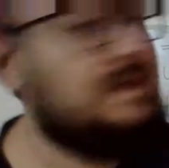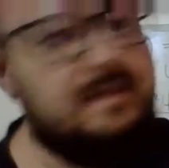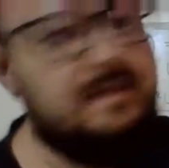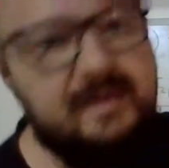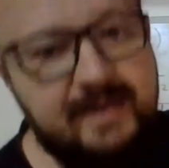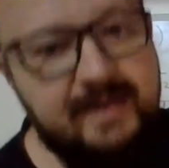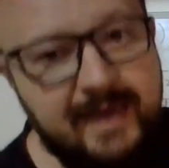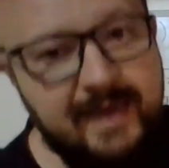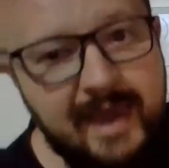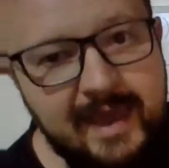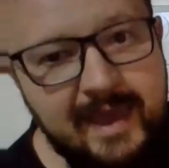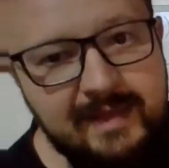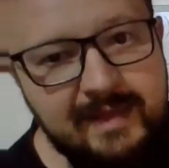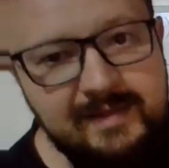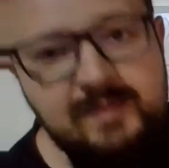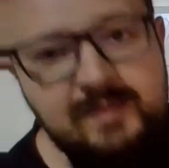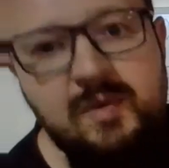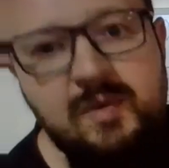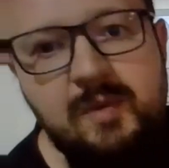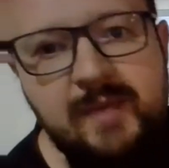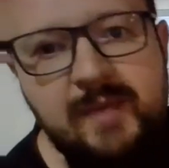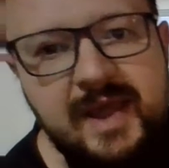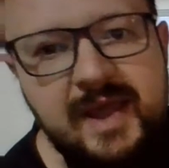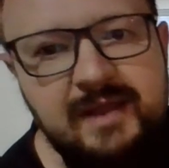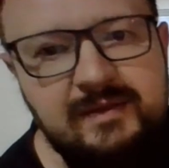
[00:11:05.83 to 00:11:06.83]
k, the
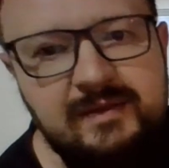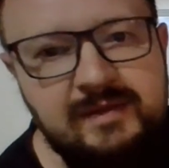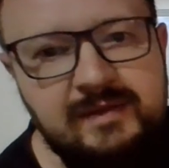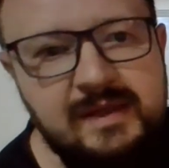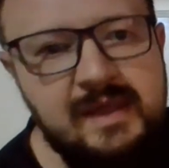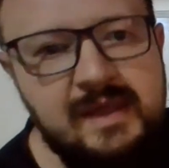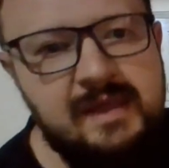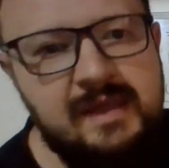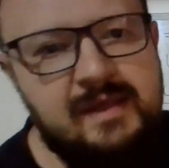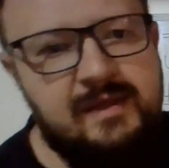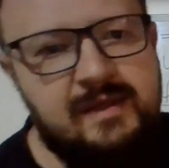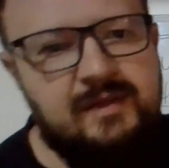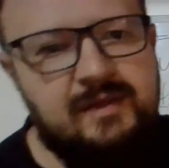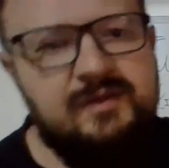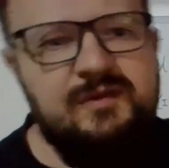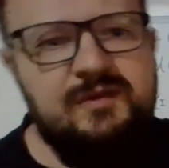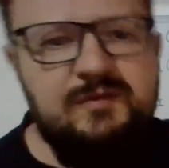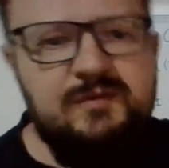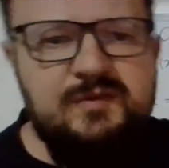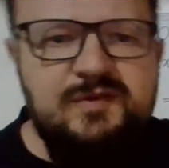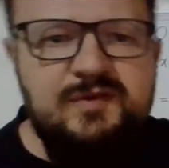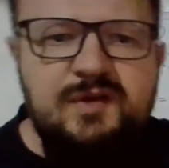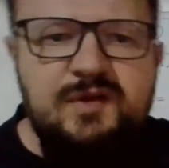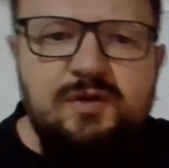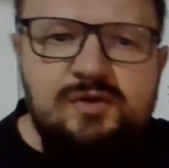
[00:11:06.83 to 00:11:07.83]
moment,
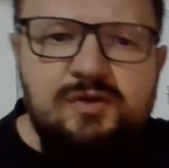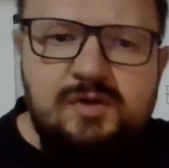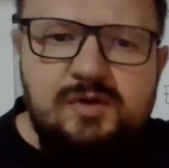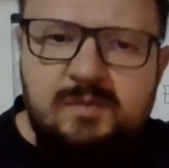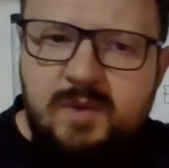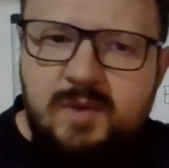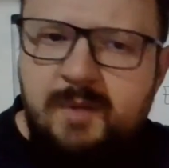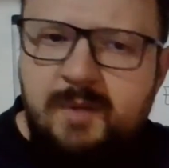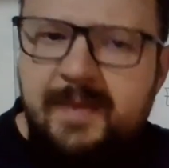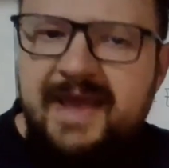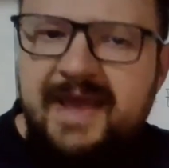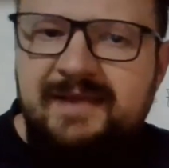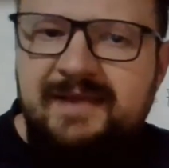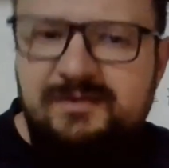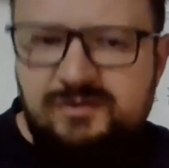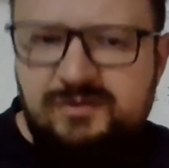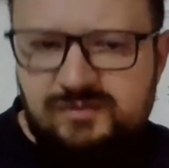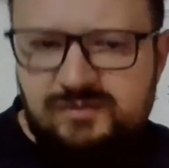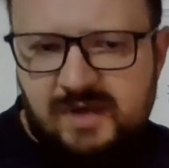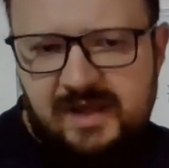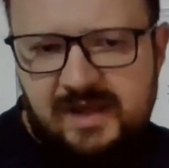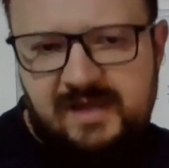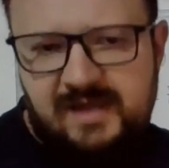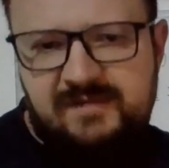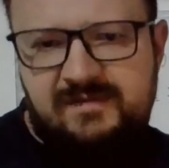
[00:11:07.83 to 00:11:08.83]
pseudo momentum
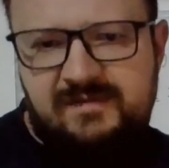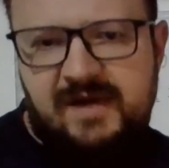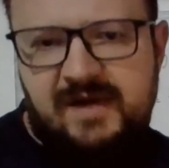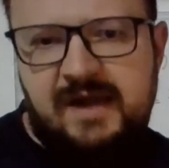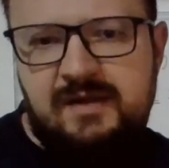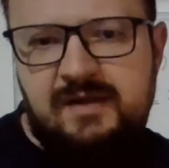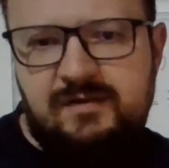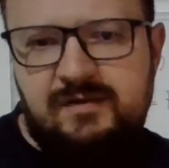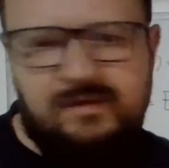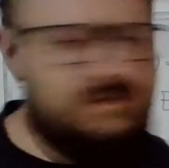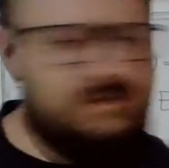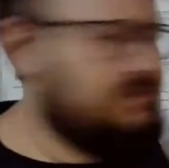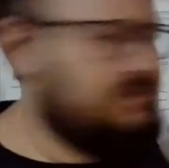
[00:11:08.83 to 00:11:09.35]
eigenvalue, if